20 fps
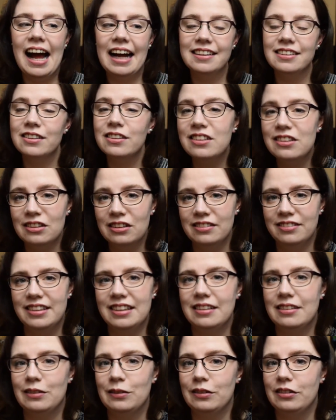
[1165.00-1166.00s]
I don't know if
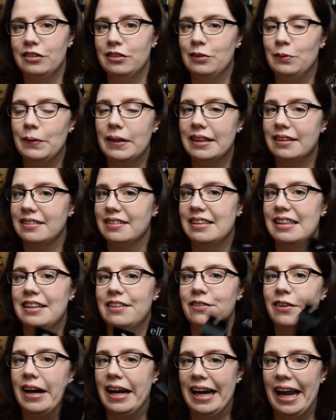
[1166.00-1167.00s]
this was just because
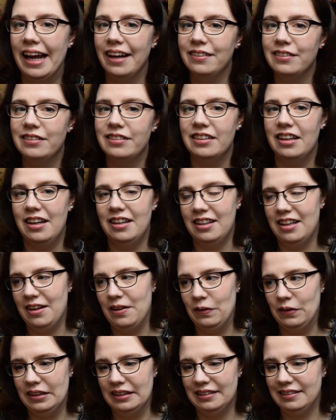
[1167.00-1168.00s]
they'd ran out and
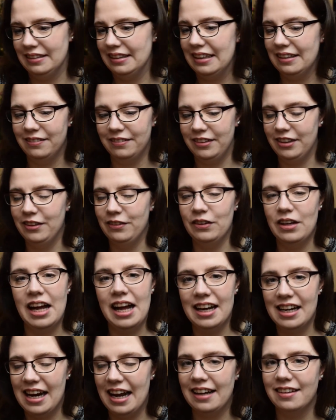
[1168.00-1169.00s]
they wanted to give you
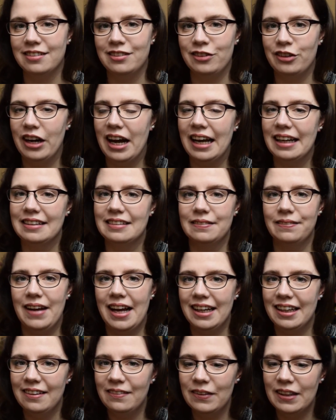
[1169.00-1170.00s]
an extra item
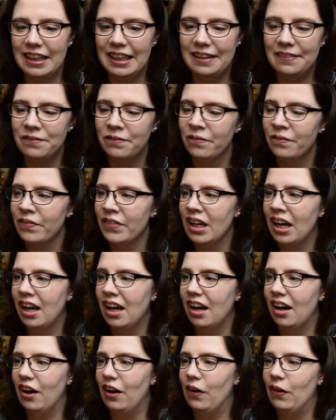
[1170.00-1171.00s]
anyway,
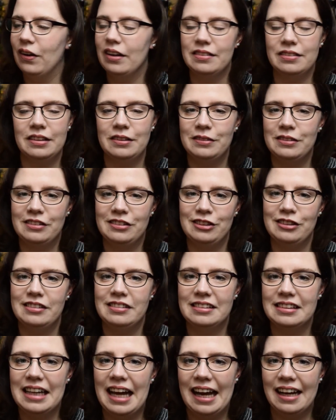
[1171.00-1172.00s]
or if it was
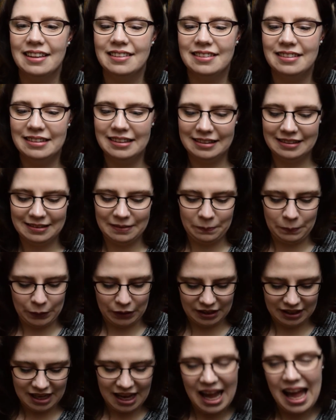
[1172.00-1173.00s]
just an accident,
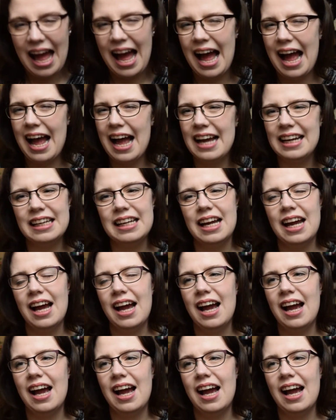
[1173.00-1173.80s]
but I